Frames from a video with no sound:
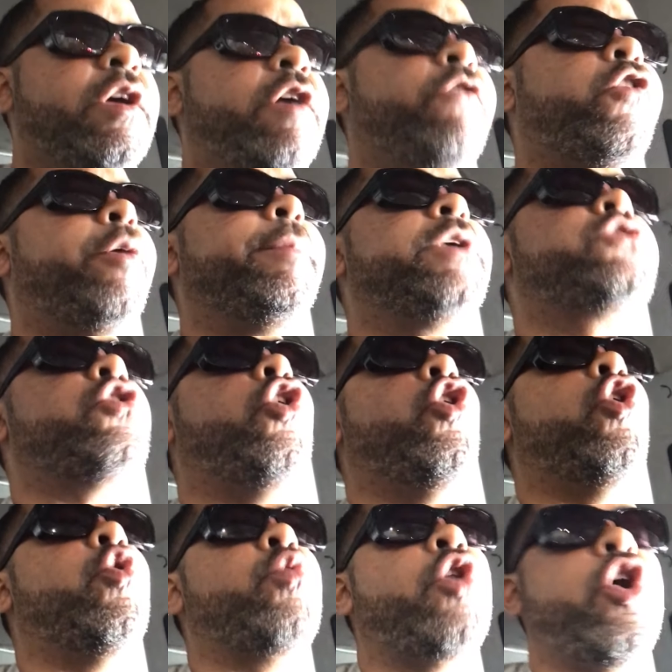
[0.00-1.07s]
from his
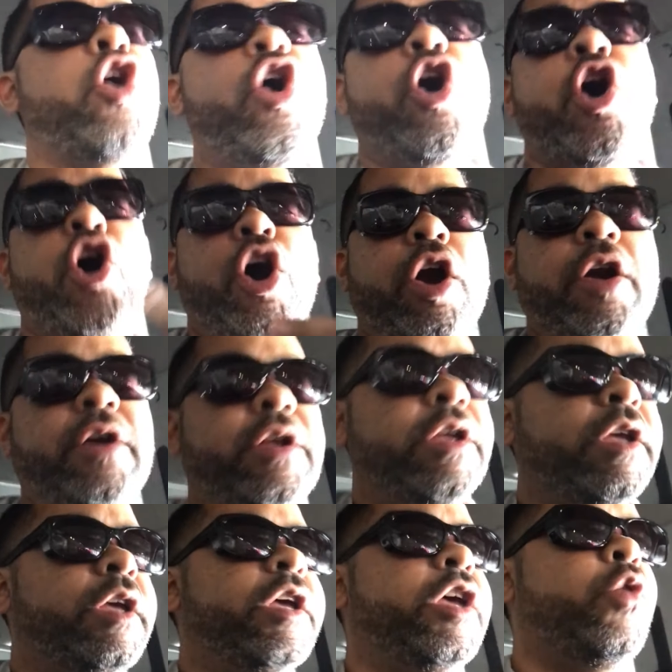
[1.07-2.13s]
own heart.
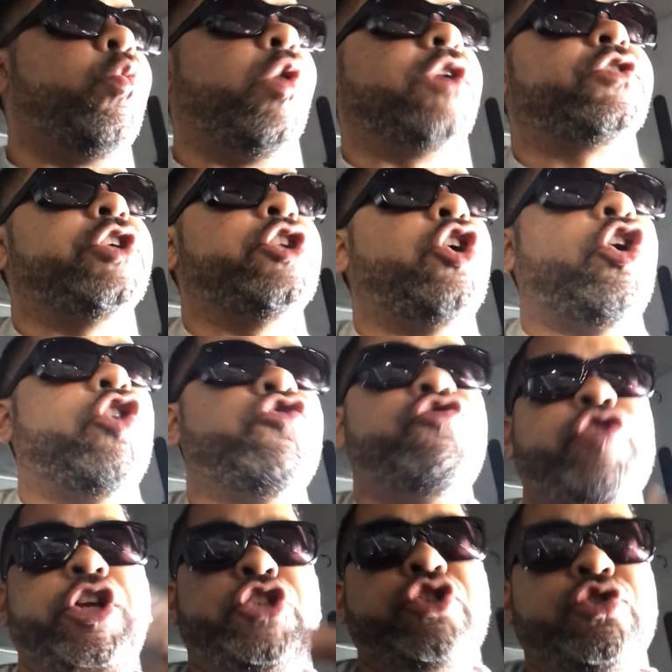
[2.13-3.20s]
It wasn't
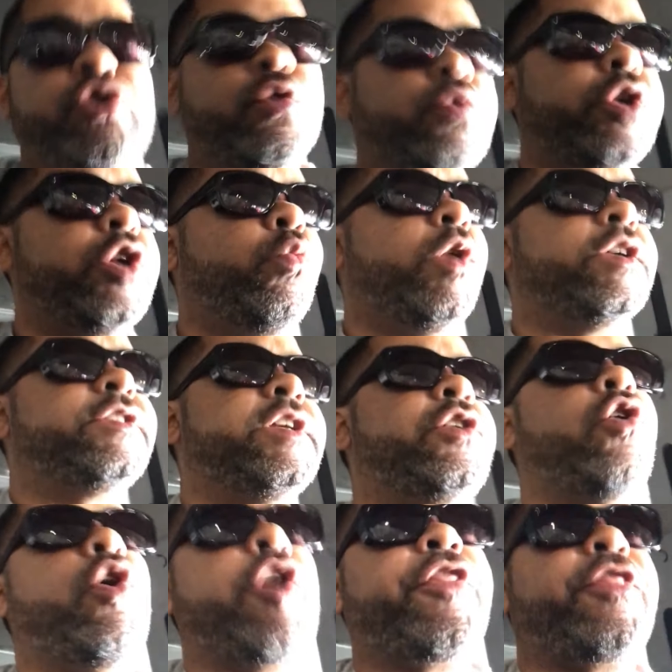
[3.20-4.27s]
original. It
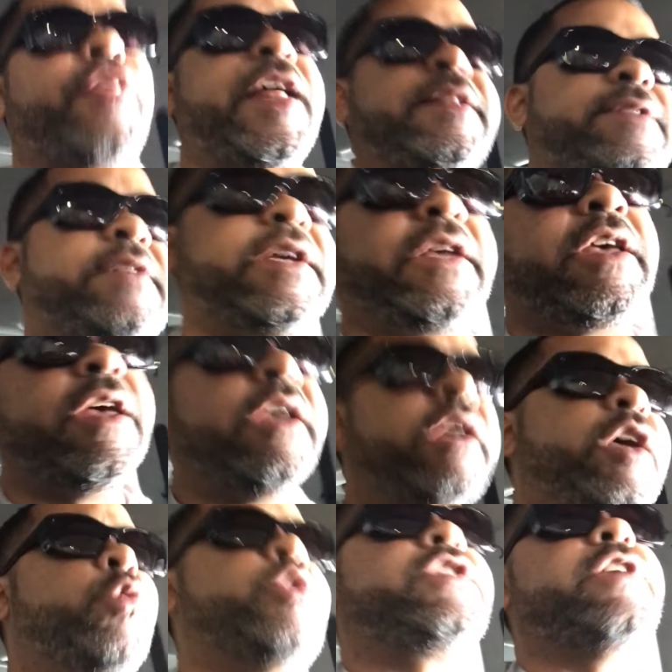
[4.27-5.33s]
wasn't authentic.
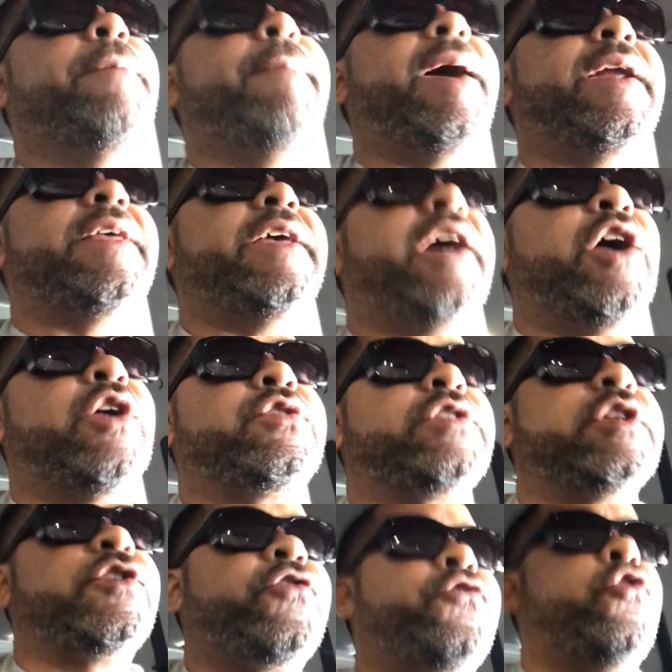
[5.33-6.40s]
It was somebody
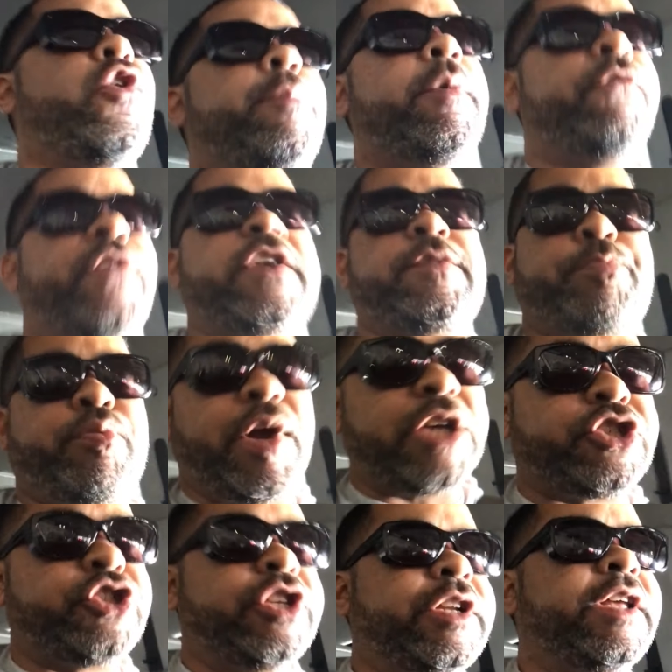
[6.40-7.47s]
else's form of
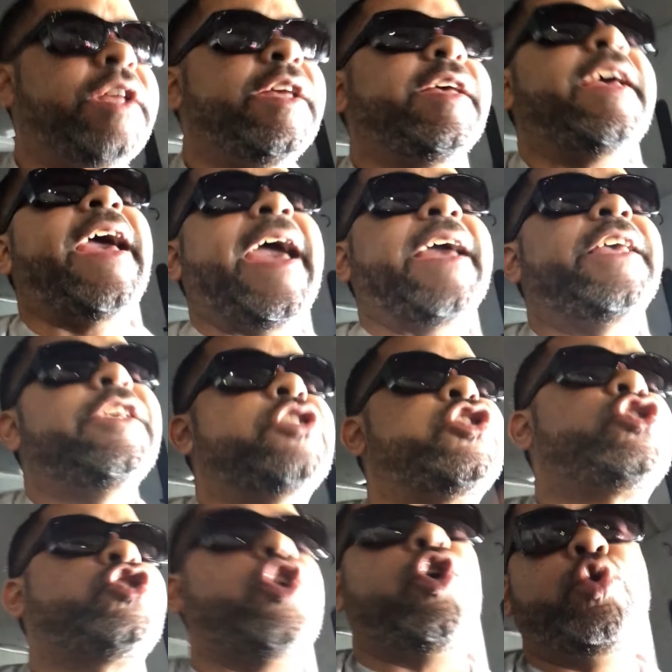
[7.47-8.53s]
expression, and he
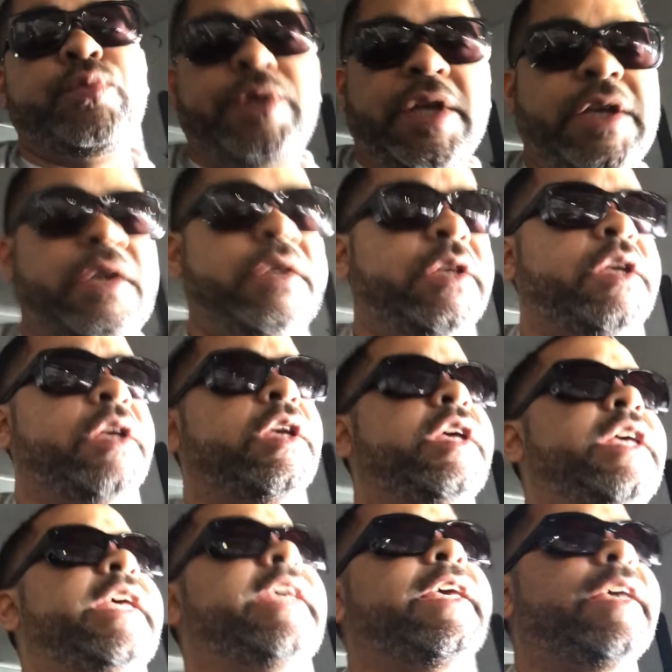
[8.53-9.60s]
sold it.
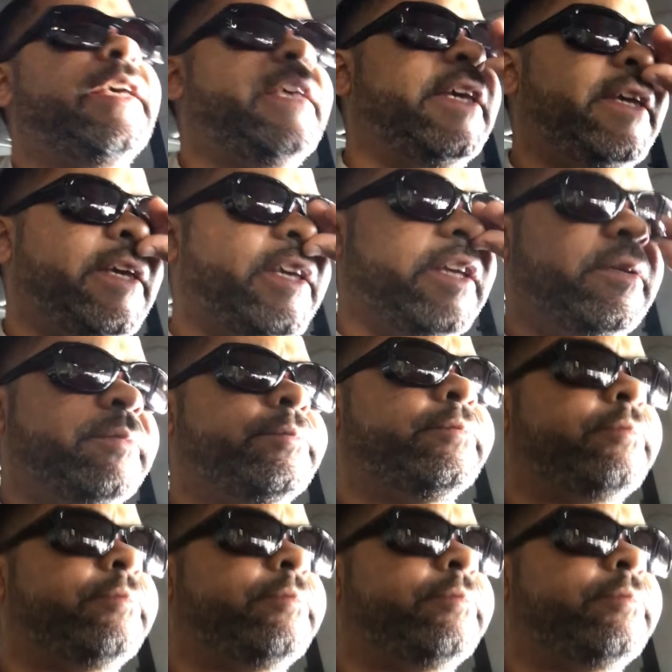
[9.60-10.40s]
He